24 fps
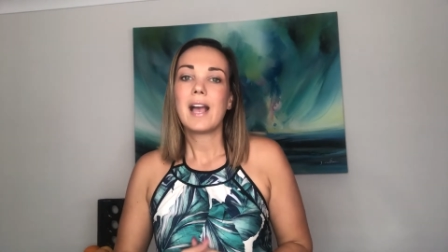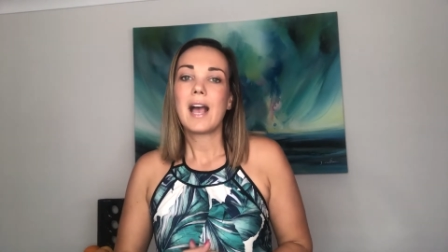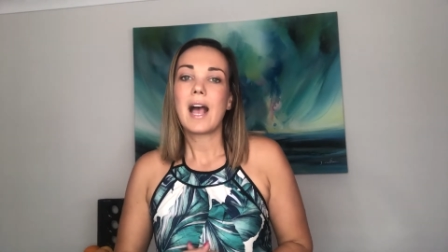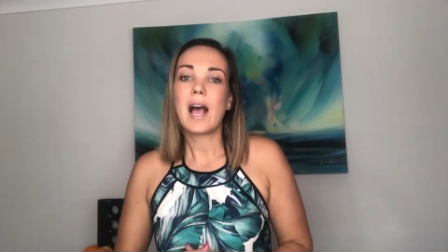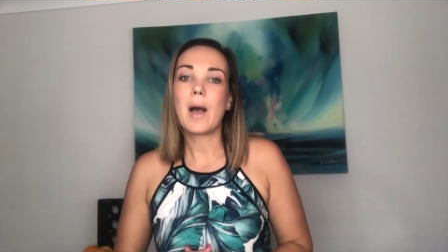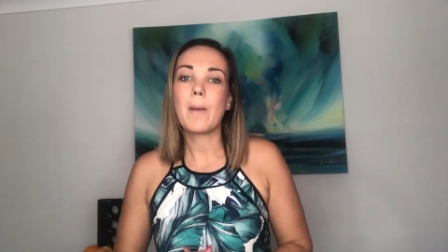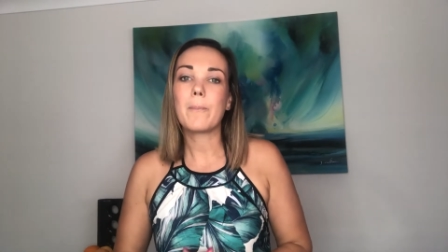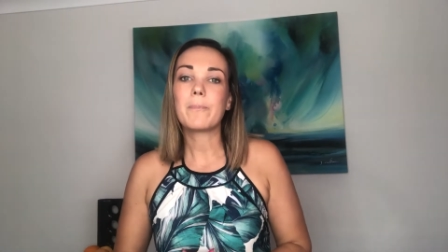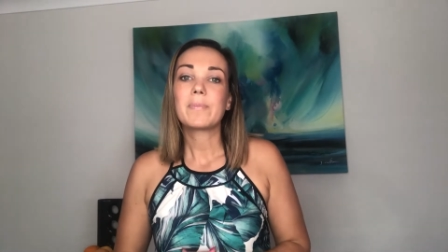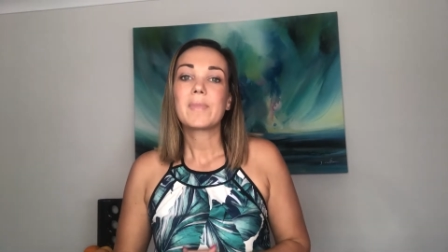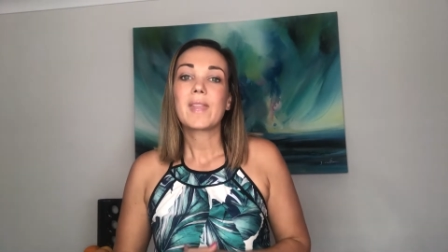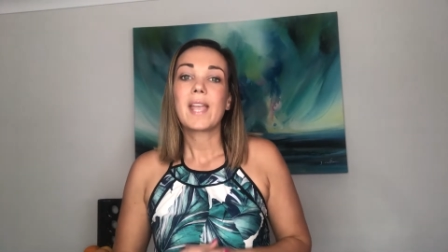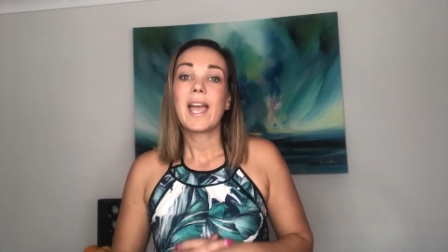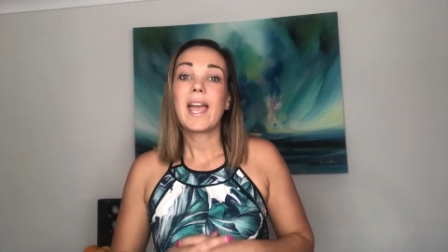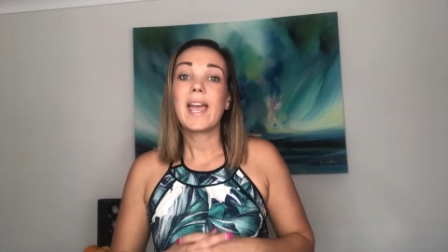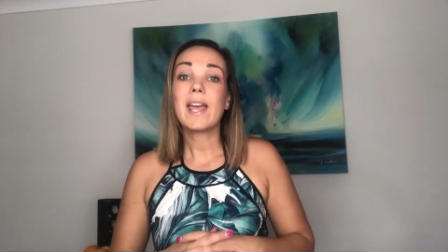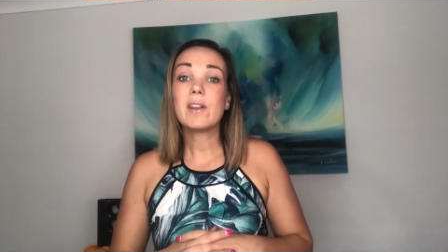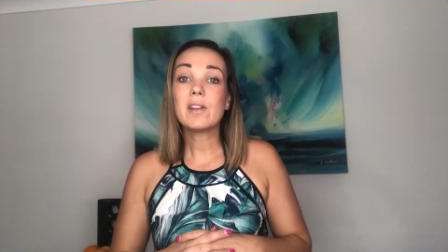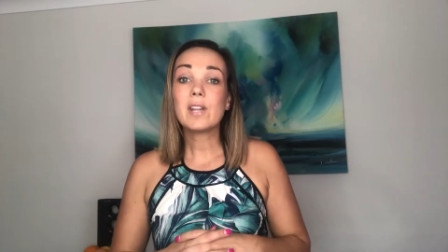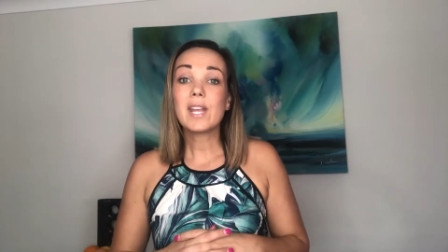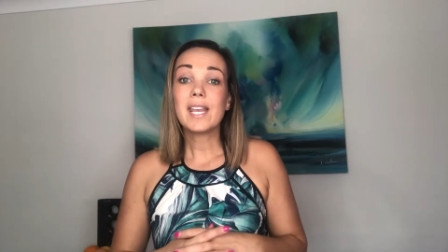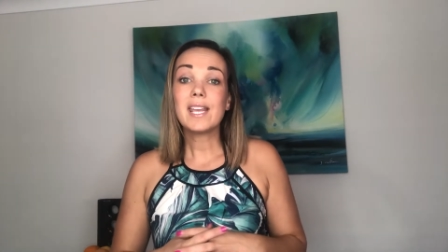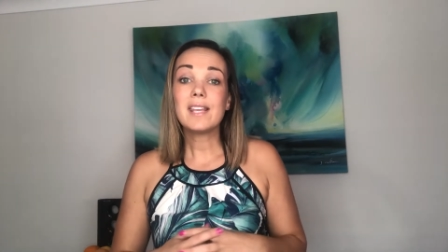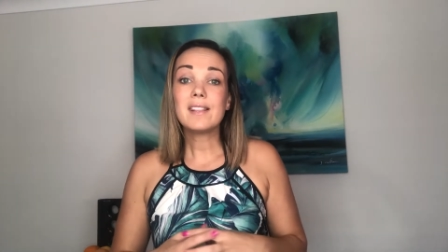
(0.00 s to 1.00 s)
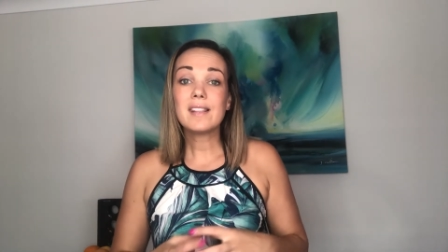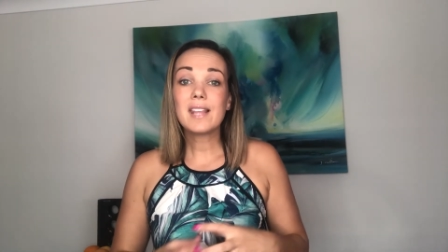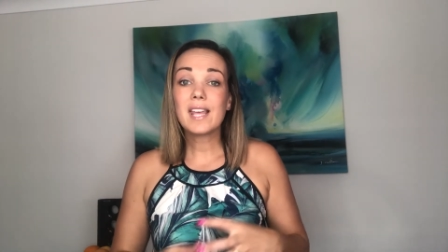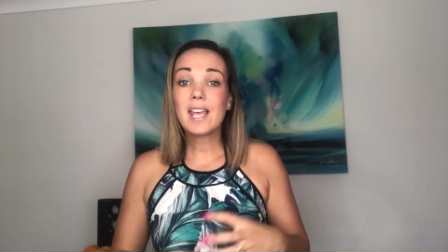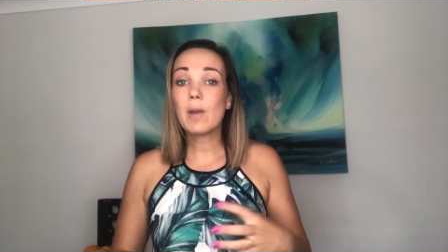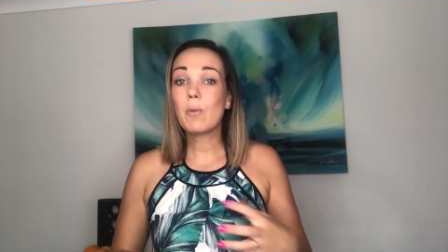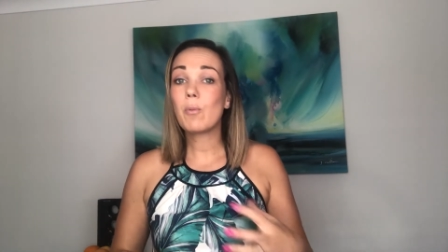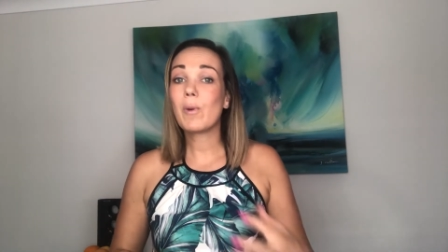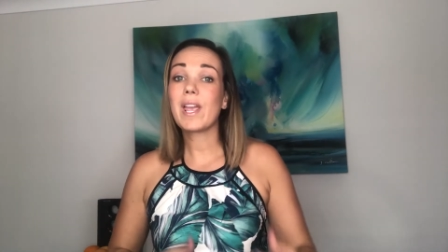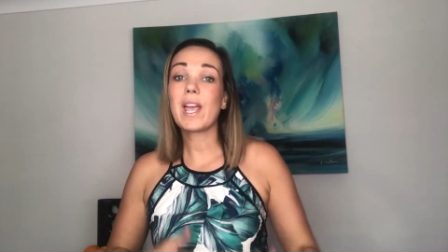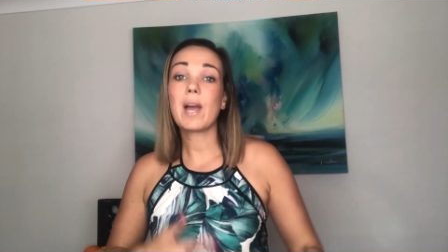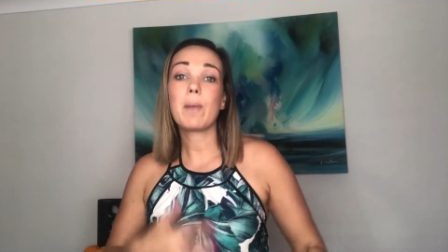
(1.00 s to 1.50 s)
And in
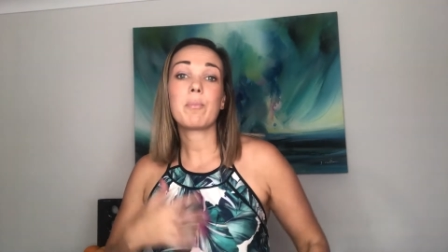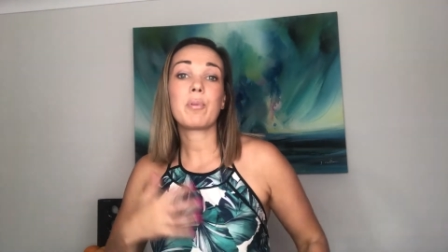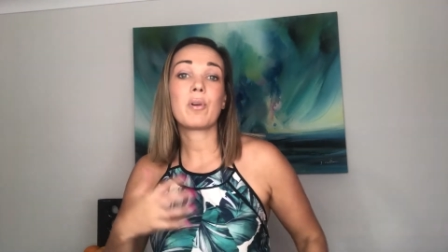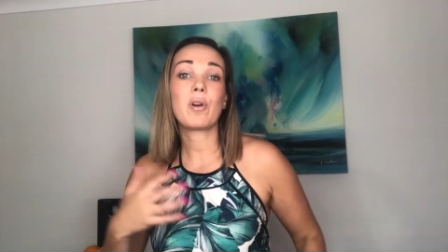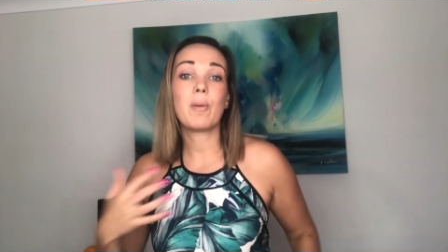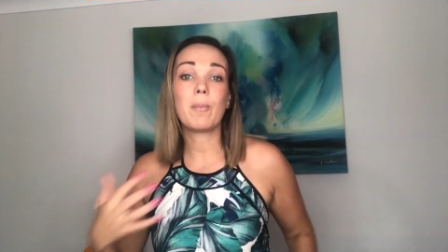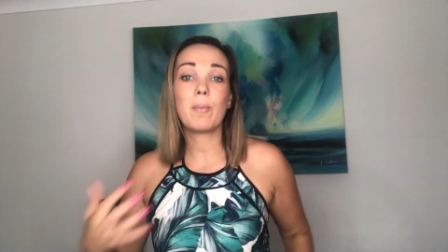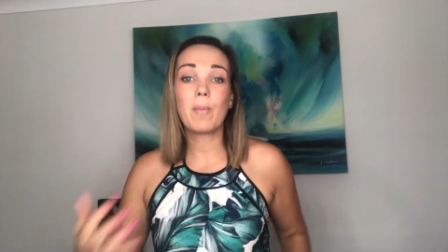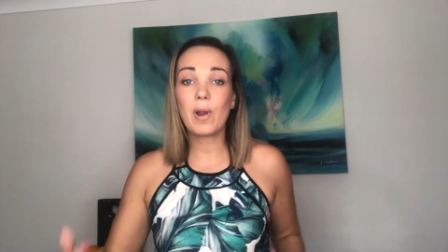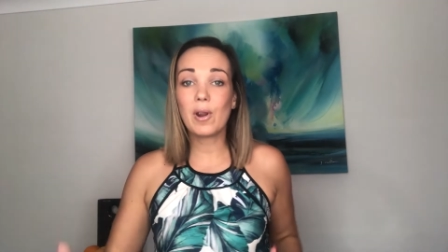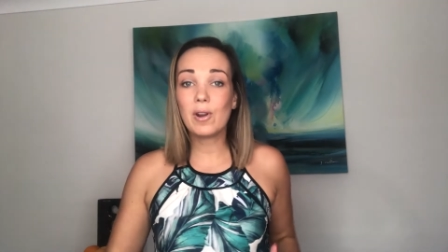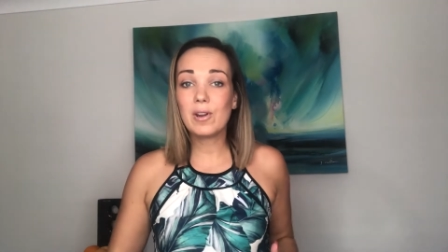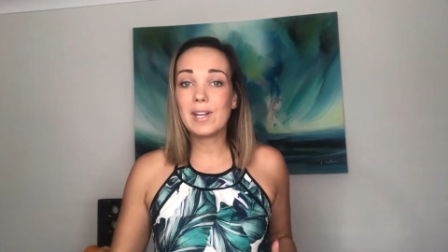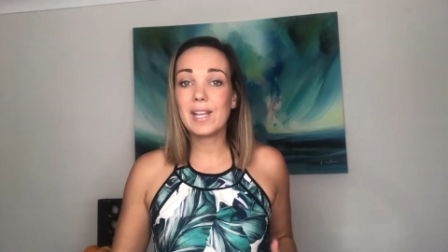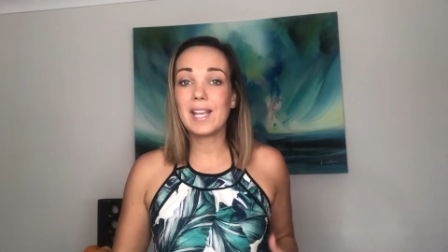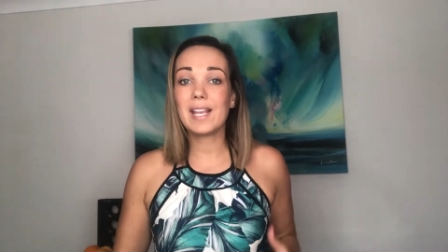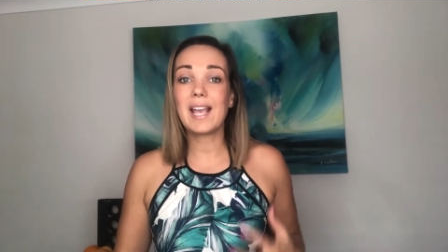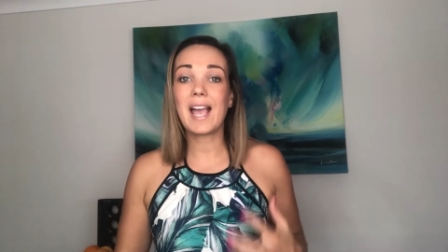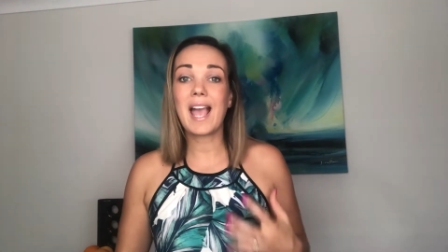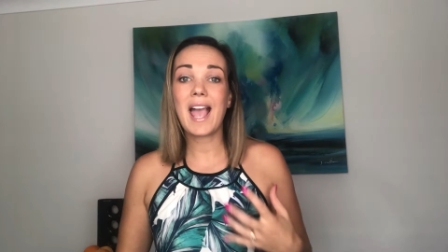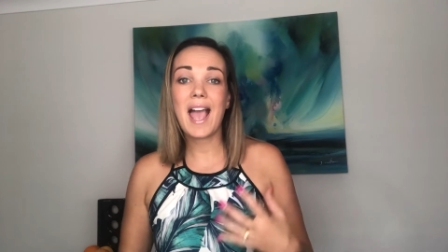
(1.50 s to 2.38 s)
there, we are promoting